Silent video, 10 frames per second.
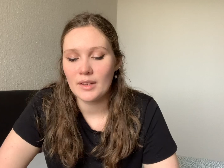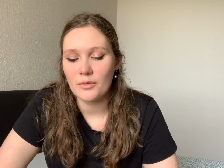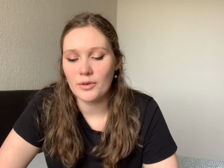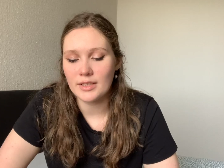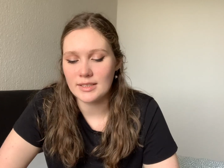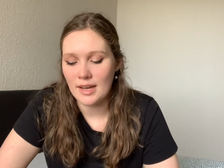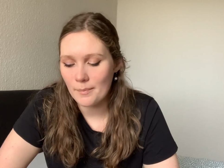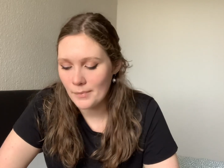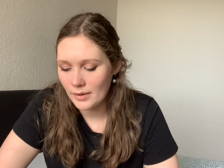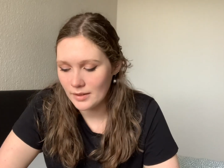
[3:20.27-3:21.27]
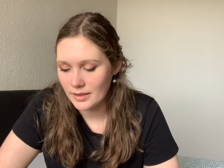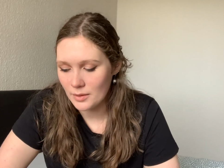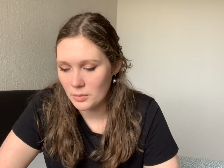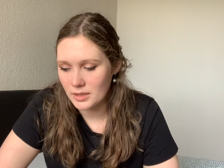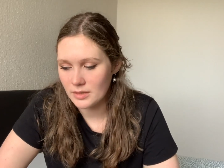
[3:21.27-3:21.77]
For example,
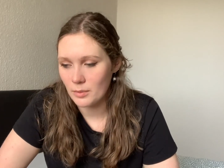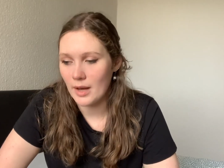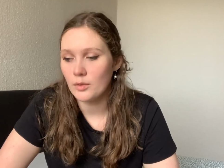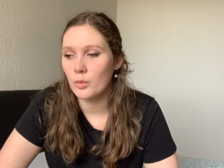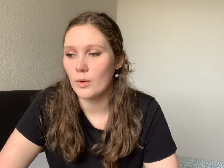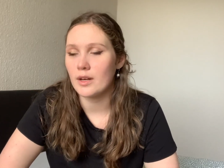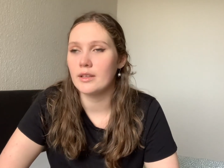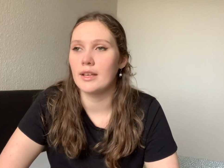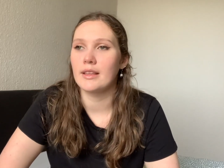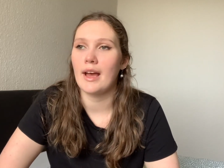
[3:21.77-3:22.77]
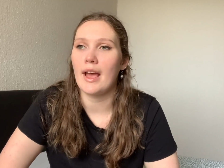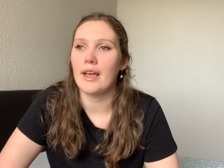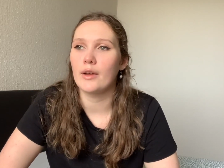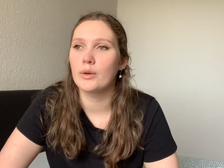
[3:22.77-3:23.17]
there was one word that I